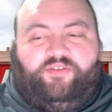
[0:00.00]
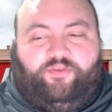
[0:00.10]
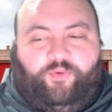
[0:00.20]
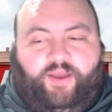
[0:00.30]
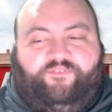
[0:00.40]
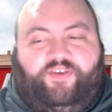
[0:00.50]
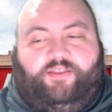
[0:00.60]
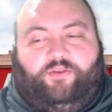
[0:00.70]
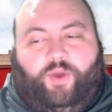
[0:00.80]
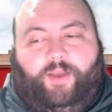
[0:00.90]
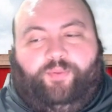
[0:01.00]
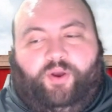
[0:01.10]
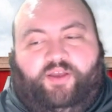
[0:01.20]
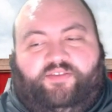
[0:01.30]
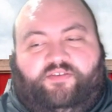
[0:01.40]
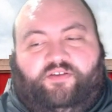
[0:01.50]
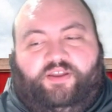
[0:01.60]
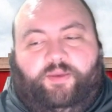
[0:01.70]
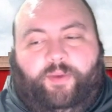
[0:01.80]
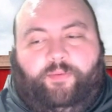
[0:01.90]
the right fit, and the right prices on
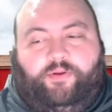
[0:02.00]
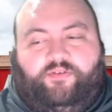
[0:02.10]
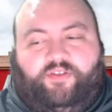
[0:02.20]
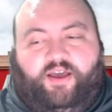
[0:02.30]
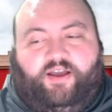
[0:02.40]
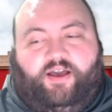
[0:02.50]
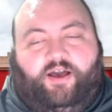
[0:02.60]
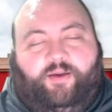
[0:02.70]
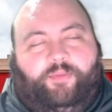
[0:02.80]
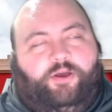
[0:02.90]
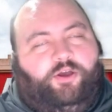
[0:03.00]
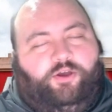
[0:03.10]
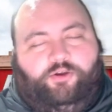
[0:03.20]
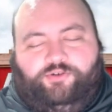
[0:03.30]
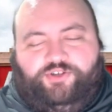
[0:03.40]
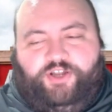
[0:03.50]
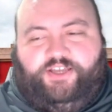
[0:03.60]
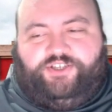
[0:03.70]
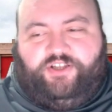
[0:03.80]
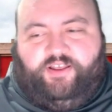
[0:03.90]
ebaymotors.com. Hoosier
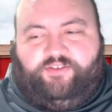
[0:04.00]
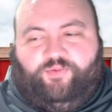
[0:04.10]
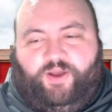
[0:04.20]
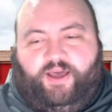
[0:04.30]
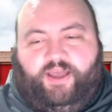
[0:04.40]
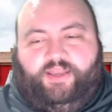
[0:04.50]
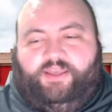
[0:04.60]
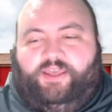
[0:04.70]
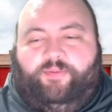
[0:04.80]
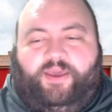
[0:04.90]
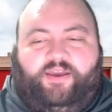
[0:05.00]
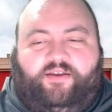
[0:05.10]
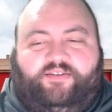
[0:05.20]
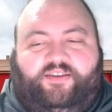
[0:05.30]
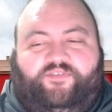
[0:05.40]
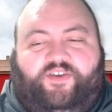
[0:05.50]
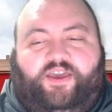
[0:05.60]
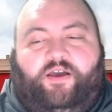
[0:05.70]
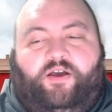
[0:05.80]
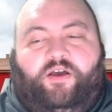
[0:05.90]
Nation, let's ride. eBay Guaranteed
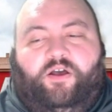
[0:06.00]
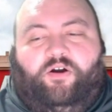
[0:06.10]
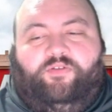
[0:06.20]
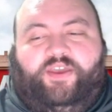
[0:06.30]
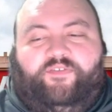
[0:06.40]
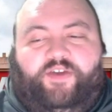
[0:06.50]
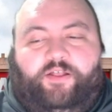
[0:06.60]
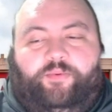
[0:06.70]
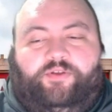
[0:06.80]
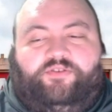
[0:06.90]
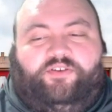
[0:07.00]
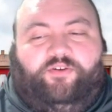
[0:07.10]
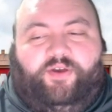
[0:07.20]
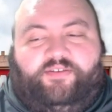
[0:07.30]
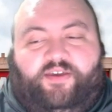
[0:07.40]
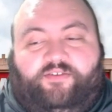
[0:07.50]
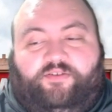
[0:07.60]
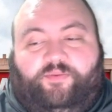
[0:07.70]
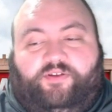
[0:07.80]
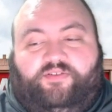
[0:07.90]
Fit, only available to U.S.
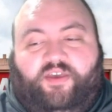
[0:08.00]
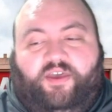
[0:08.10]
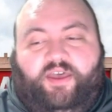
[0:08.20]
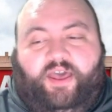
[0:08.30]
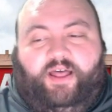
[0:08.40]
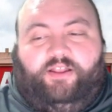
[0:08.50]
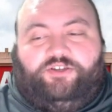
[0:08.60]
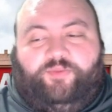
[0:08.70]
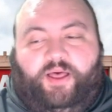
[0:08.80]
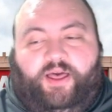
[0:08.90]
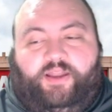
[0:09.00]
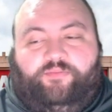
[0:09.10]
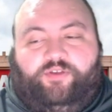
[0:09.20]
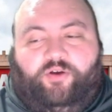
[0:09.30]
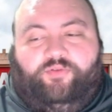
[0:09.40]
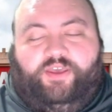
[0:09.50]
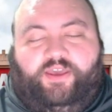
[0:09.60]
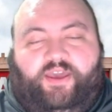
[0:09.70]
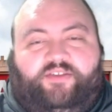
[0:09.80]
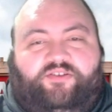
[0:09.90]
customers. Eligible items
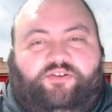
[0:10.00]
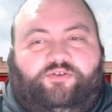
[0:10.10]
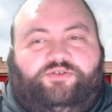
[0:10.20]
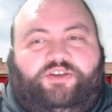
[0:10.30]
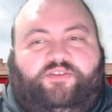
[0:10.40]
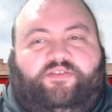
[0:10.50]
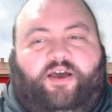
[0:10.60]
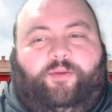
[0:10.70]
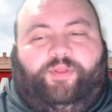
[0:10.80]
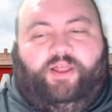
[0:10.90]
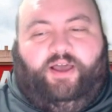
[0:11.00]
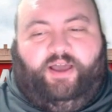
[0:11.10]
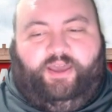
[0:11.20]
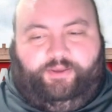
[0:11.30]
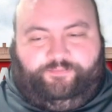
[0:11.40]
only. Exclusions apply.